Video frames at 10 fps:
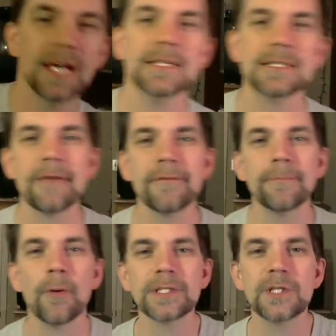
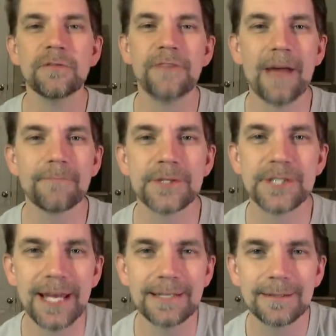
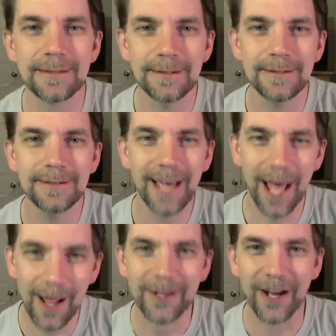7.25%
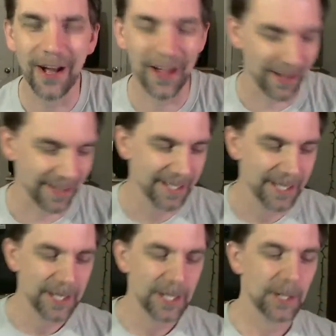alcohol.
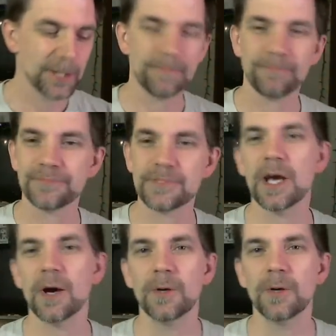
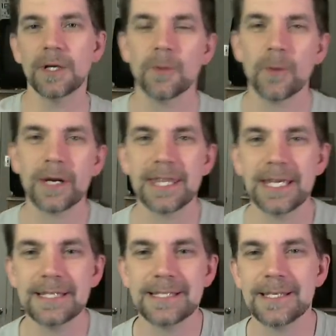So, one of
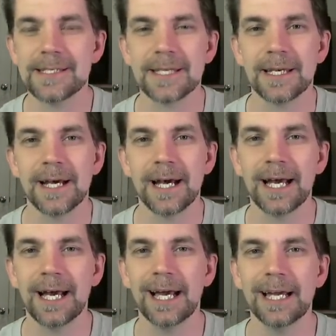these is,
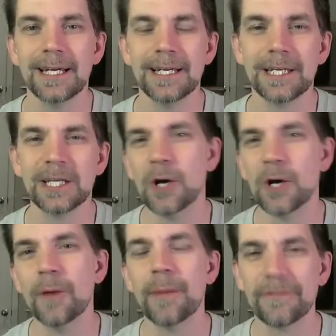you
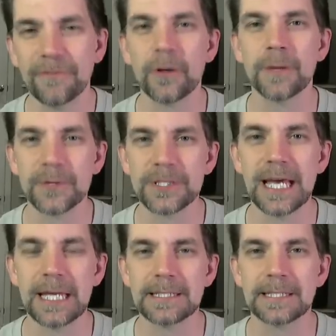know, about
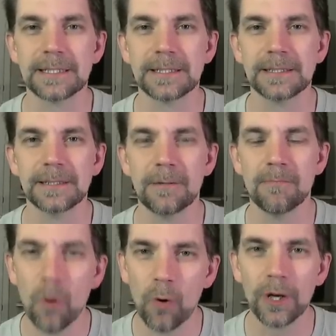40%
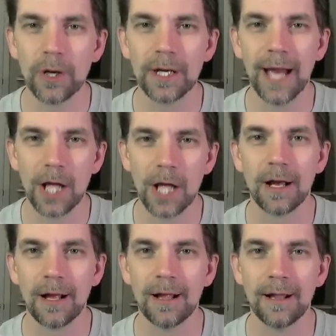more
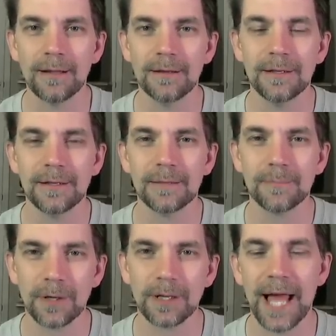alcohol
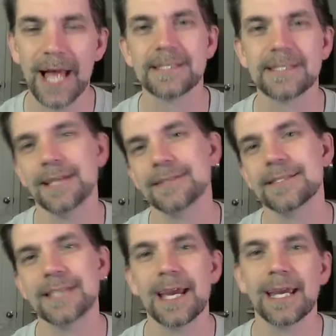per glass than,
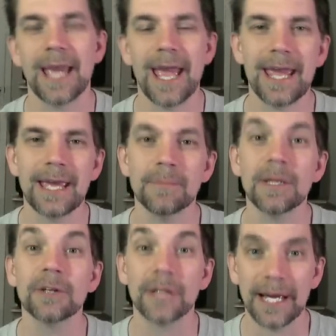say, a
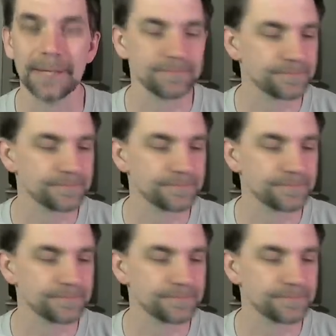Miller Lite.